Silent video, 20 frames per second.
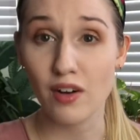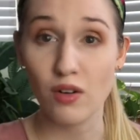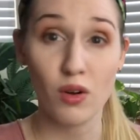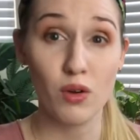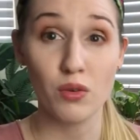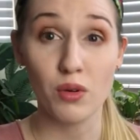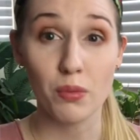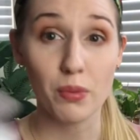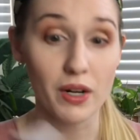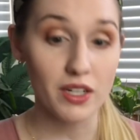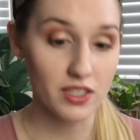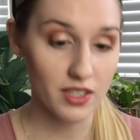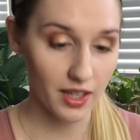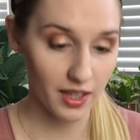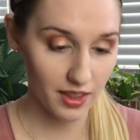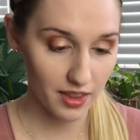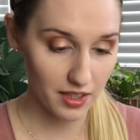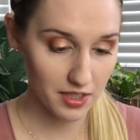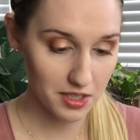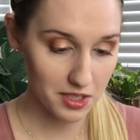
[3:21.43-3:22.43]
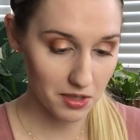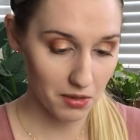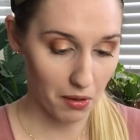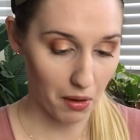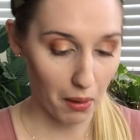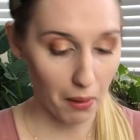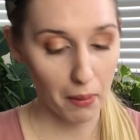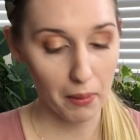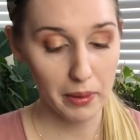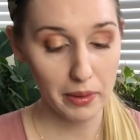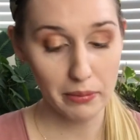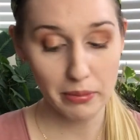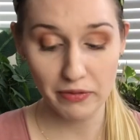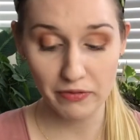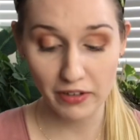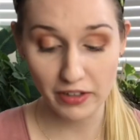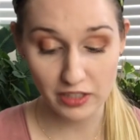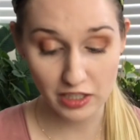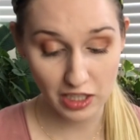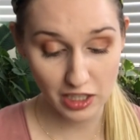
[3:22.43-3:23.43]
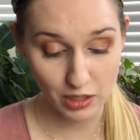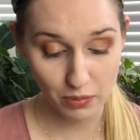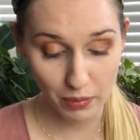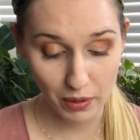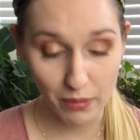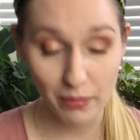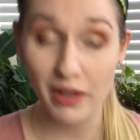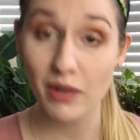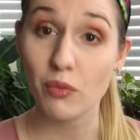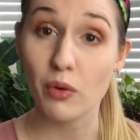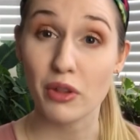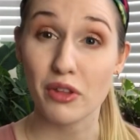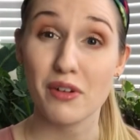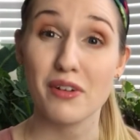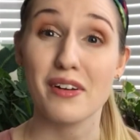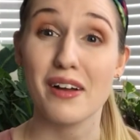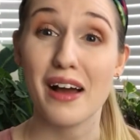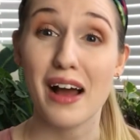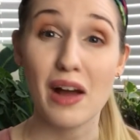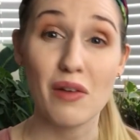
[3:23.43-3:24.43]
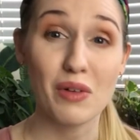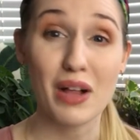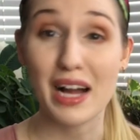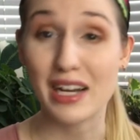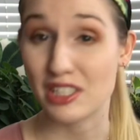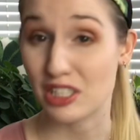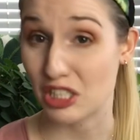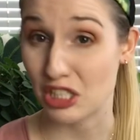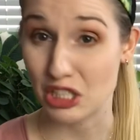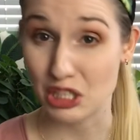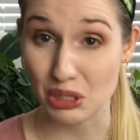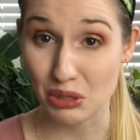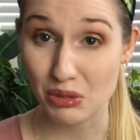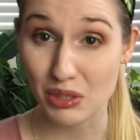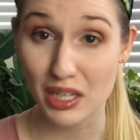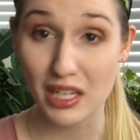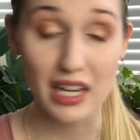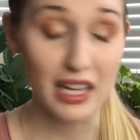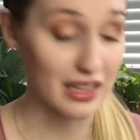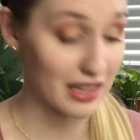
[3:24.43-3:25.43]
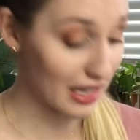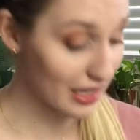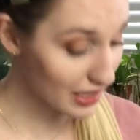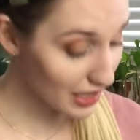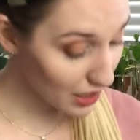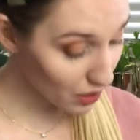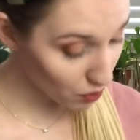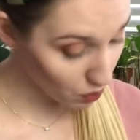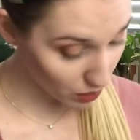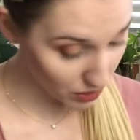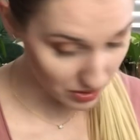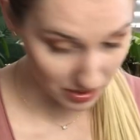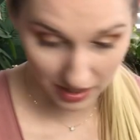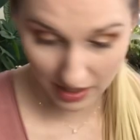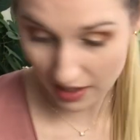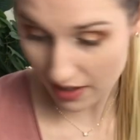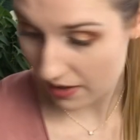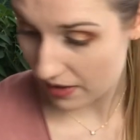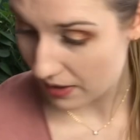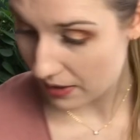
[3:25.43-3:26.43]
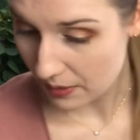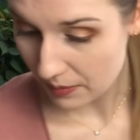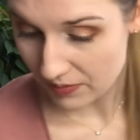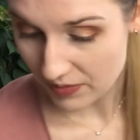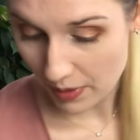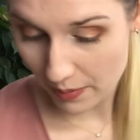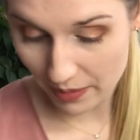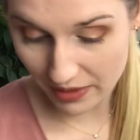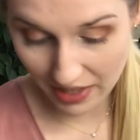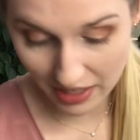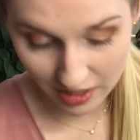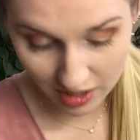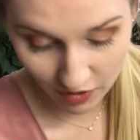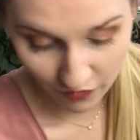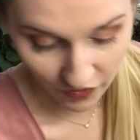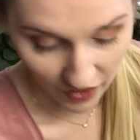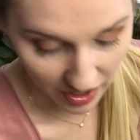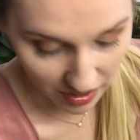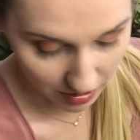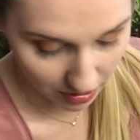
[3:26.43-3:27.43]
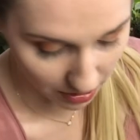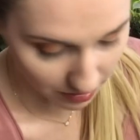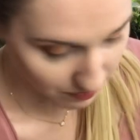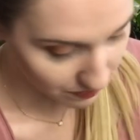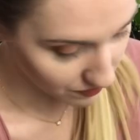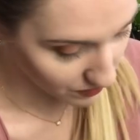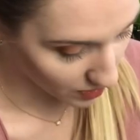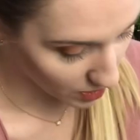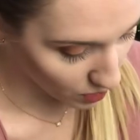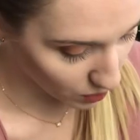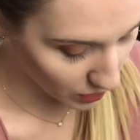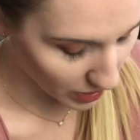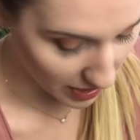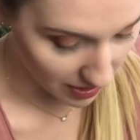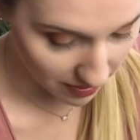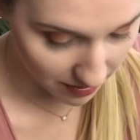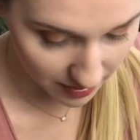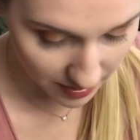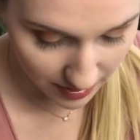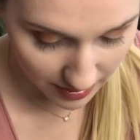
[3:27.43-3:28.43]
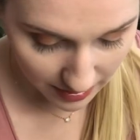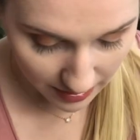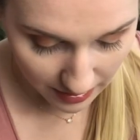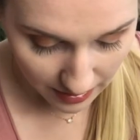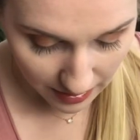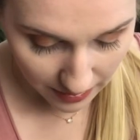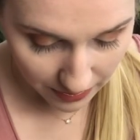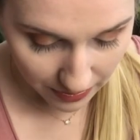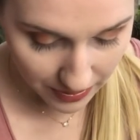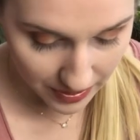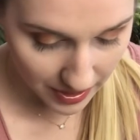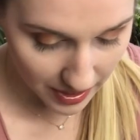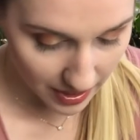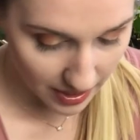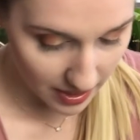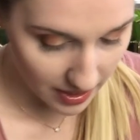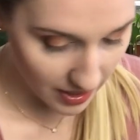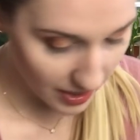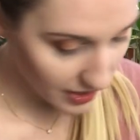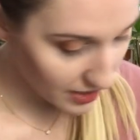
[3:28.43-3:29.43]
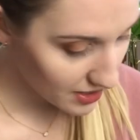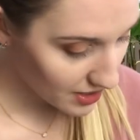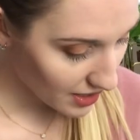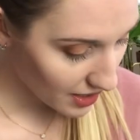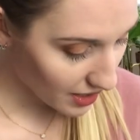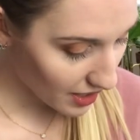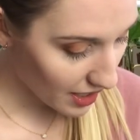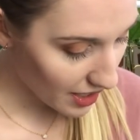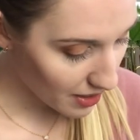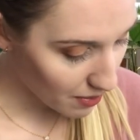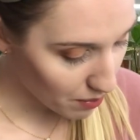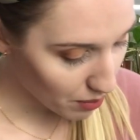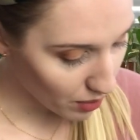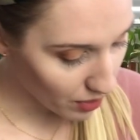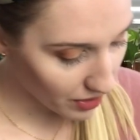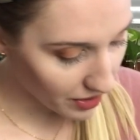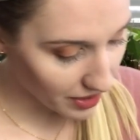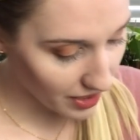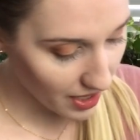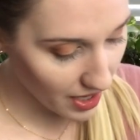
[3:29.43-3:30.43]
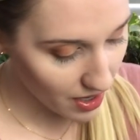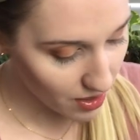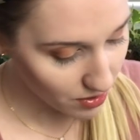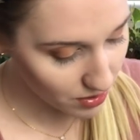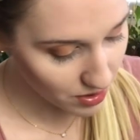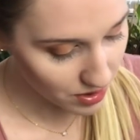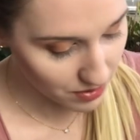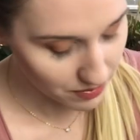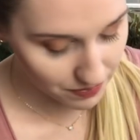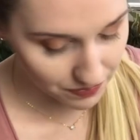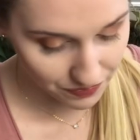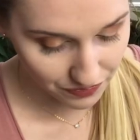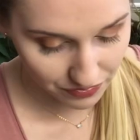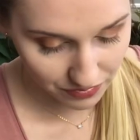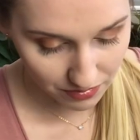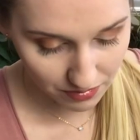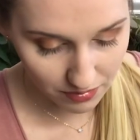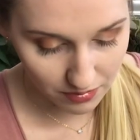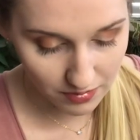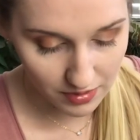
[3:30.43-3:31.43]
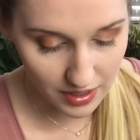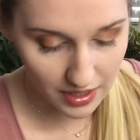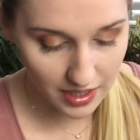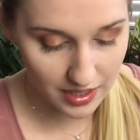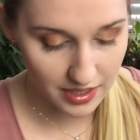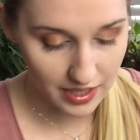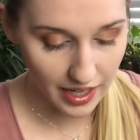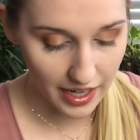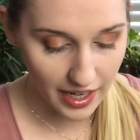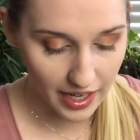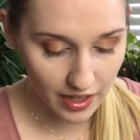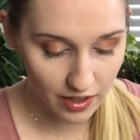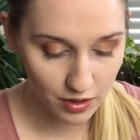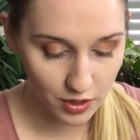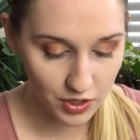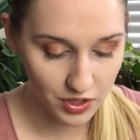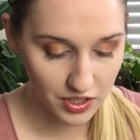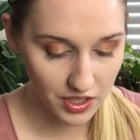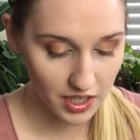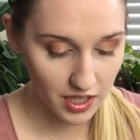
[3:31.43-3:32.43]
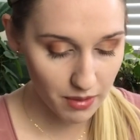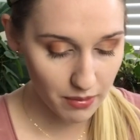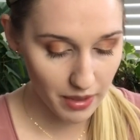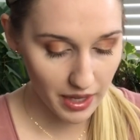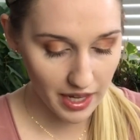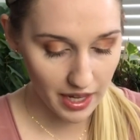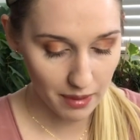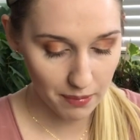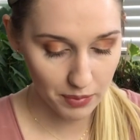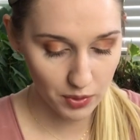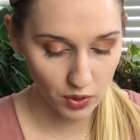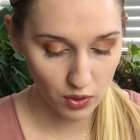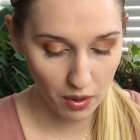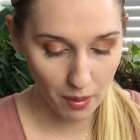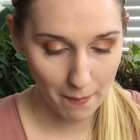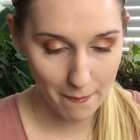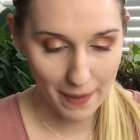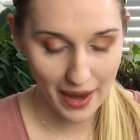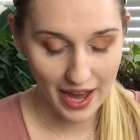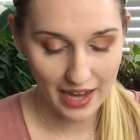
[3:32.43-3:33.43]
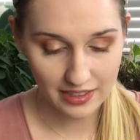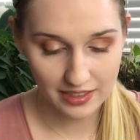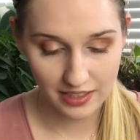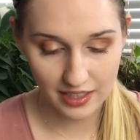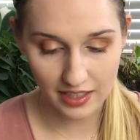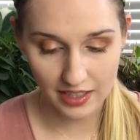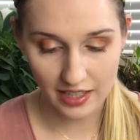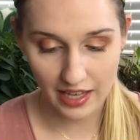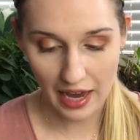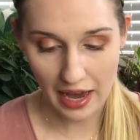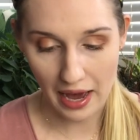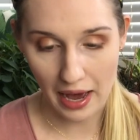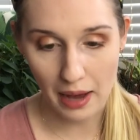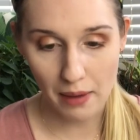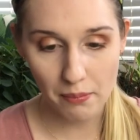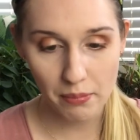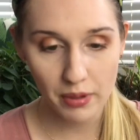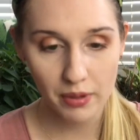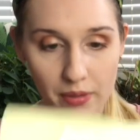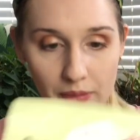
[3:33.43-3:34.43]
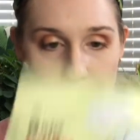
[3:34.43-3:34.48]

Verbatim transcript: I don't own a brush like this, so uh, it'll be fun to experiment. Whether or not I will actually use it and like it, we'll see. But that's fun. Okay. The next thing I am pulling out is a hair steam ampule mask cap.